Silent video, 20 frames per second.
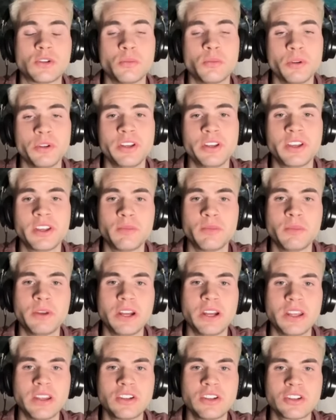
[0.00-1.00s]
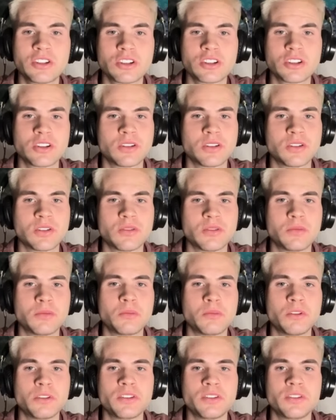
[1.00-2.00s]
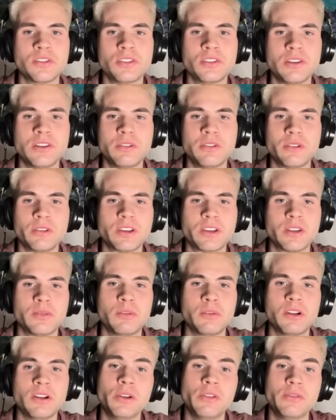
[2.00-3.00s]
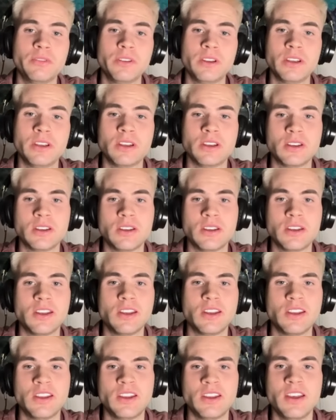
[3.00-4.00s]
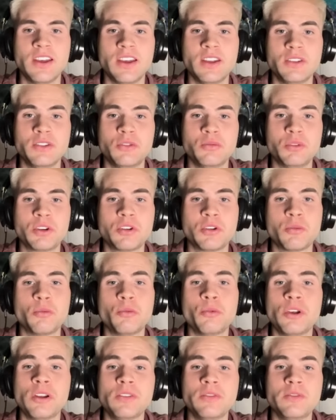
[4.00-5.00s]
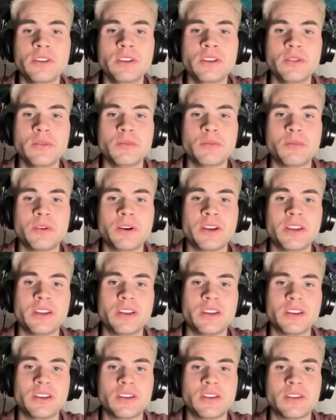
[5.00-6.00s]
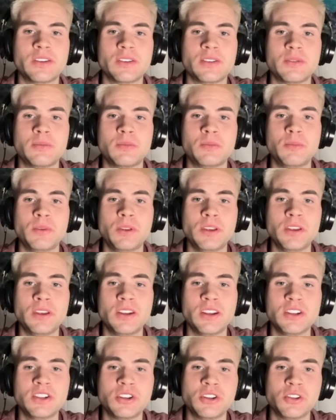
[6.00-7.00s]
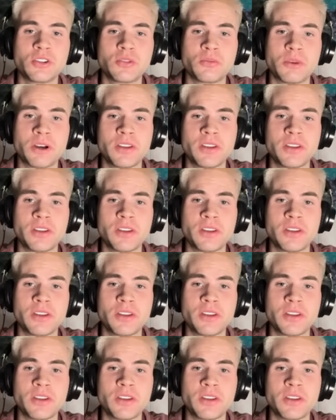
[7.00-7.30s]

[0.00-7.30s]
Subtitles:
Somebody can be rich, but not everyone can be wealthy. And to become wealthy by being rich in your